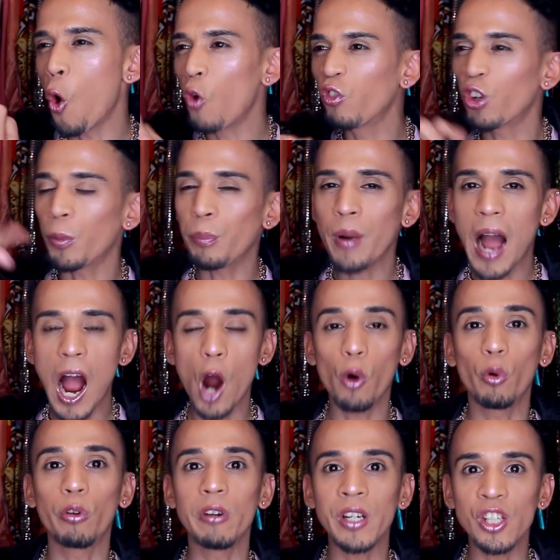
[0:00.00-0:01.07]

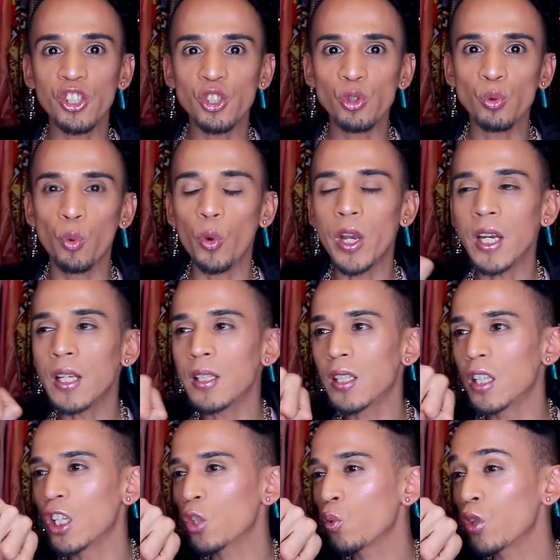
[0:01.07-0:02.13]
overpowering sweet.
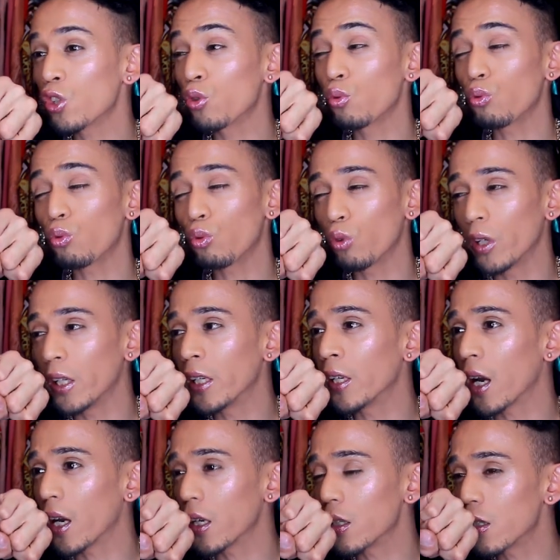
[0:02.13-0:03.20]
This one's really
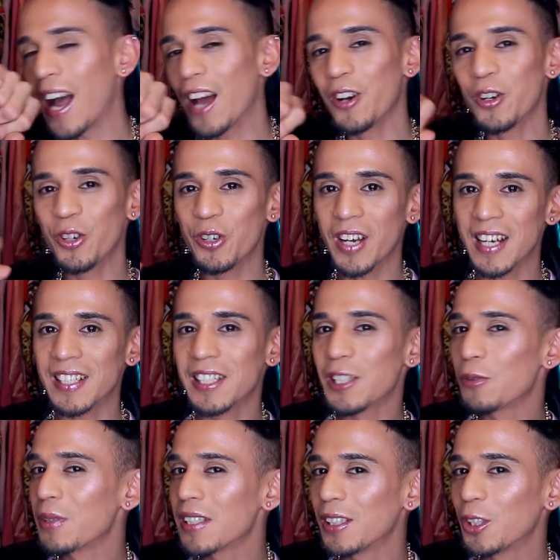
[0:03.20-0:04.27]
nice. I don't know you guys, this
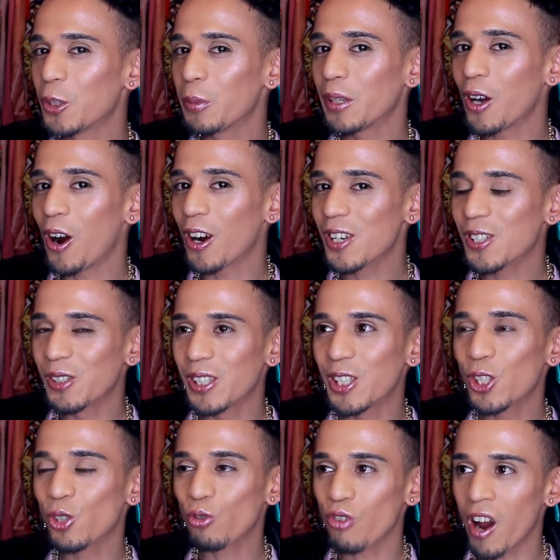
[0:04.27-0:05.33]
one's a little bit hard to
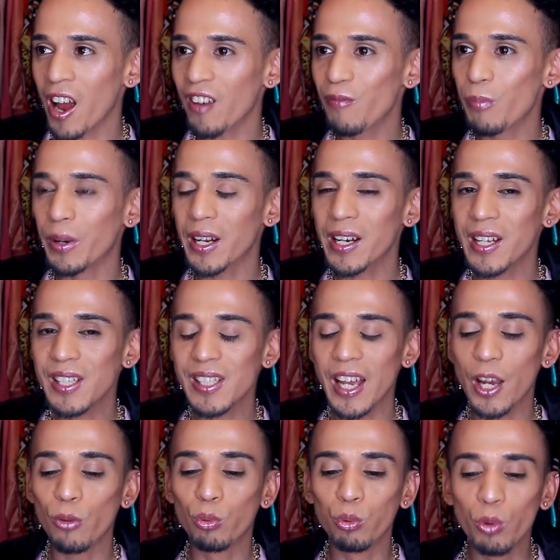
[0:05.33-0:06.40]
describe, but it is
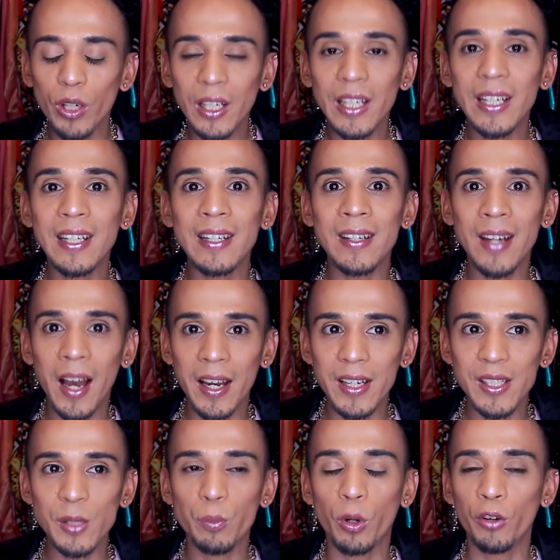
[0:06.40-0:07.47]
a really
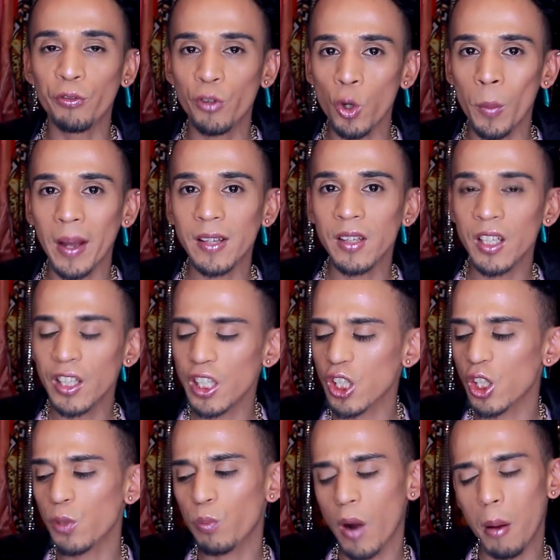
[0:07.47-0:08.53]
nice perfume. I think this
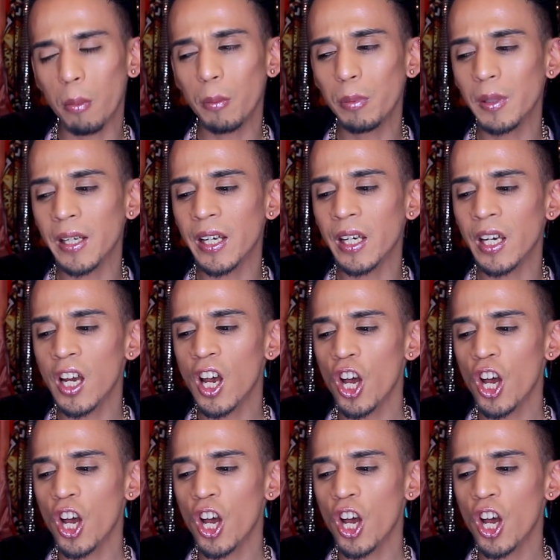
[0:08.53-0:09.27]
is probably